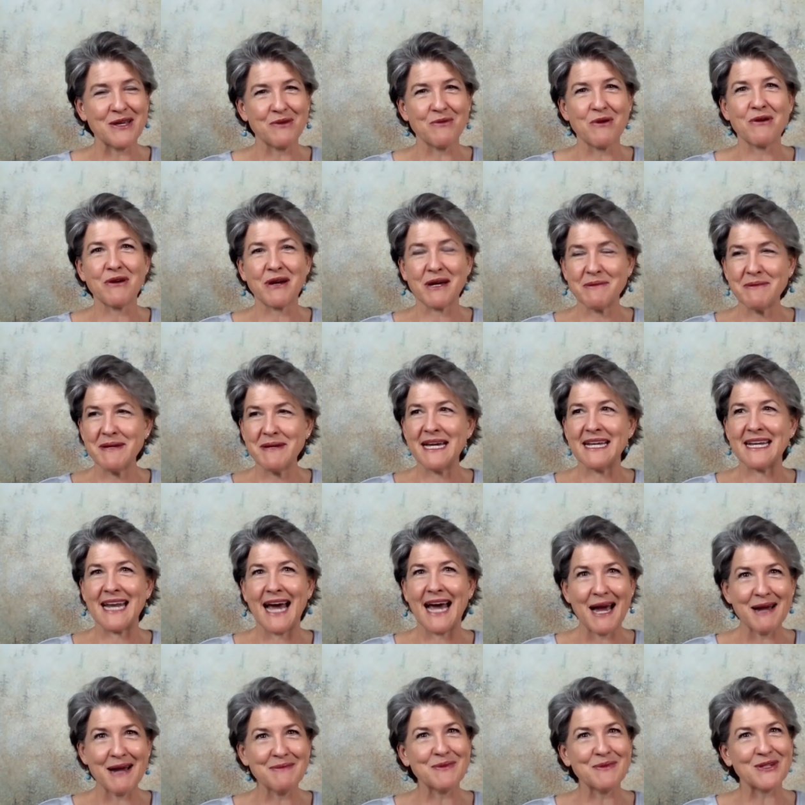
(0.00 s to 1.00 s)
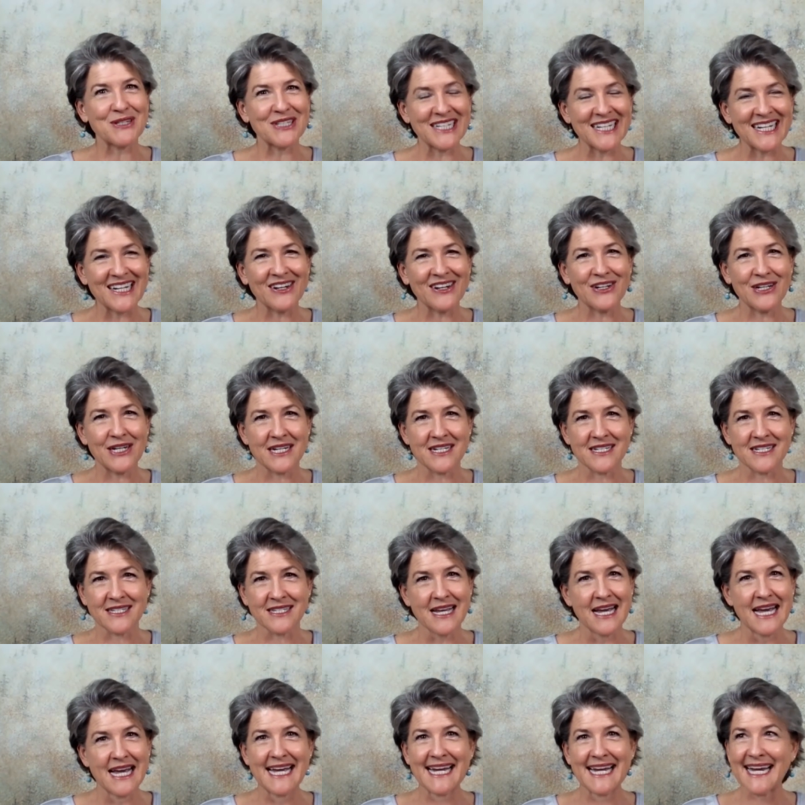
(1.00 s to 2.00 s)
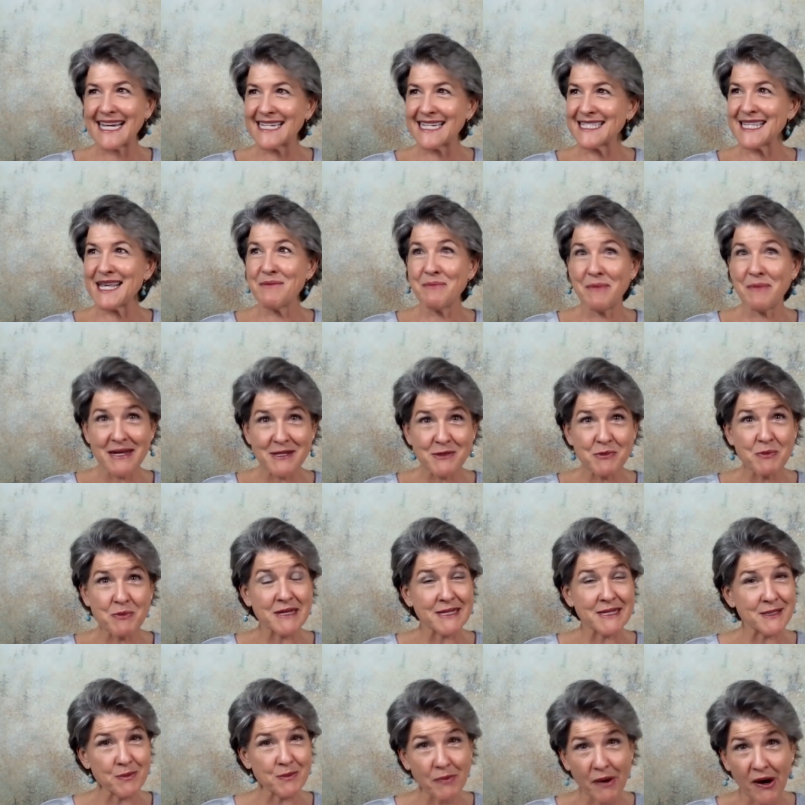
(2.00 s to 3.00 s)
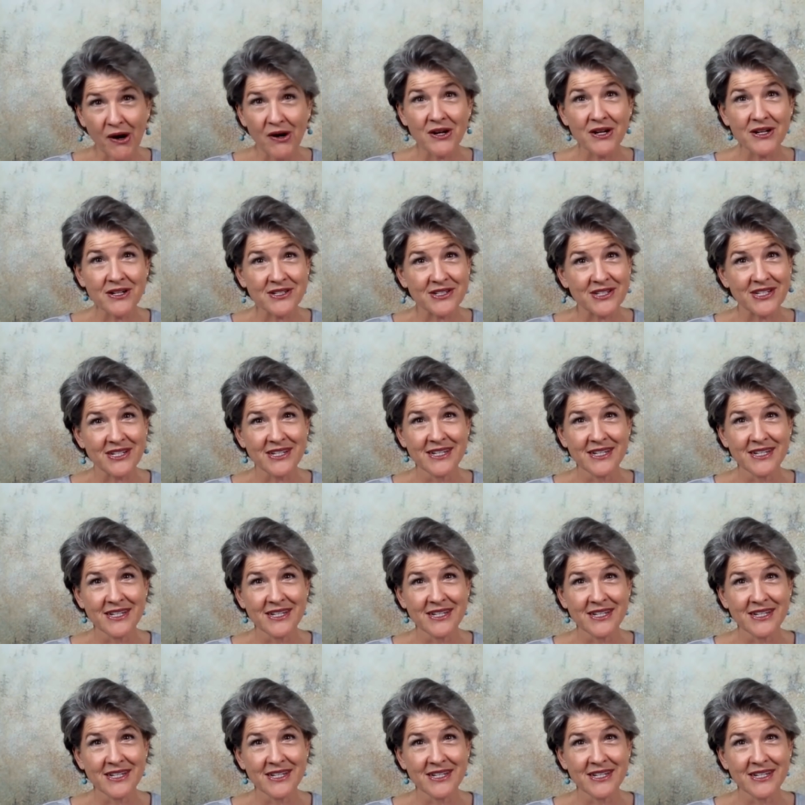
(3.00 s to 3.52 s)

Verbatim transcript: won't commit. I'm really curious because they must be smart.